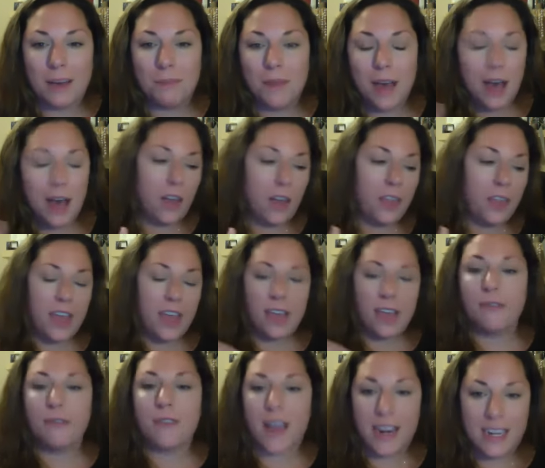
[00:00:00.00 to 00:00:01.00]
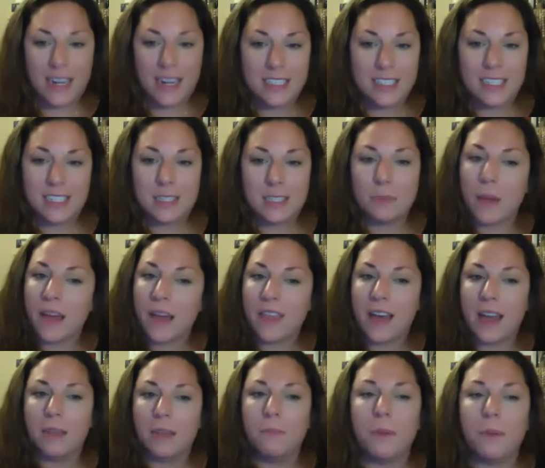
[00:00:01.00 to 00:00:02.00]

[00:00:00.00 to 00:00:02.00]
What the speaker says: health and finances by then.